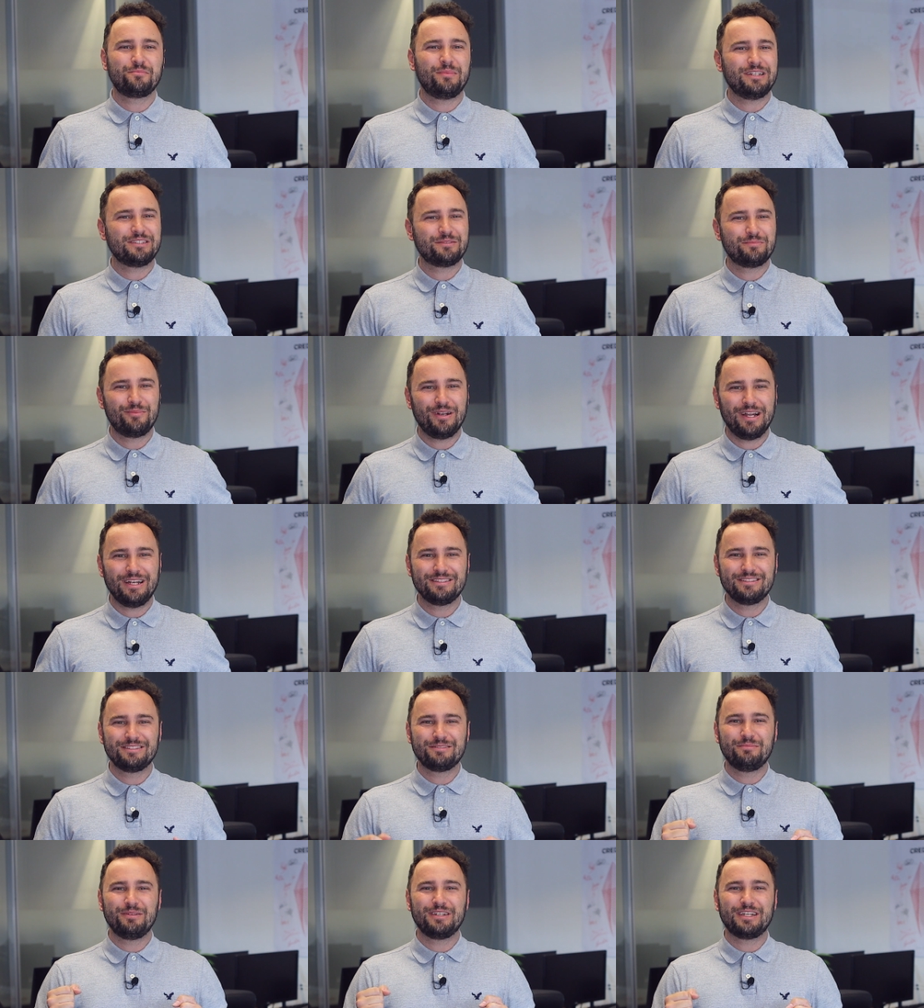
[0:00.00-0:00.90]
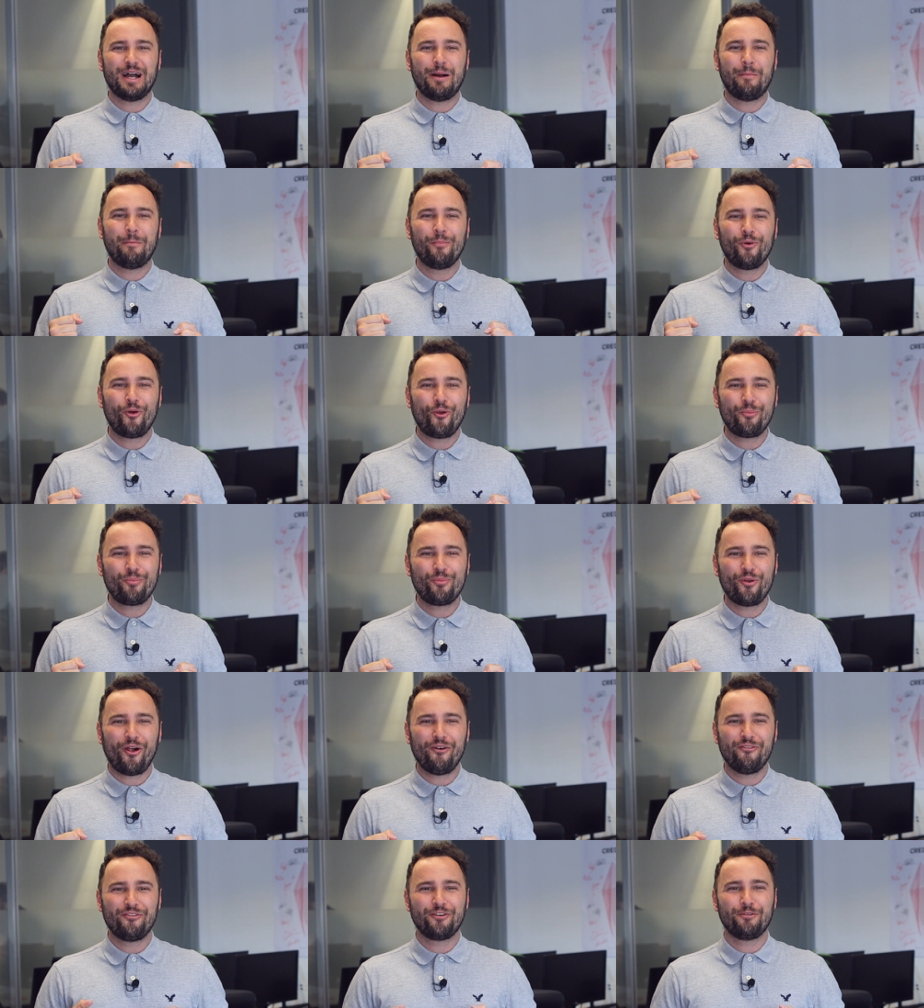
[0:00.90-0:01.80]
best brands become more
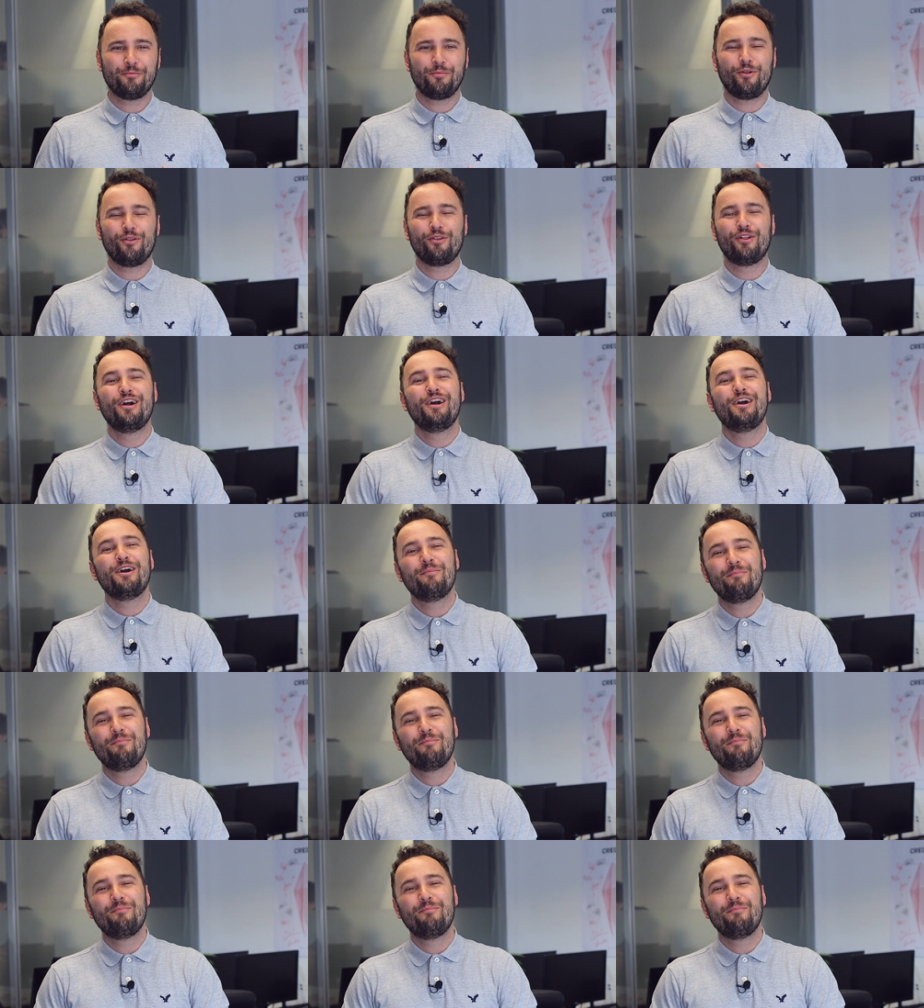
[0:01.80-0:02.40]
profitable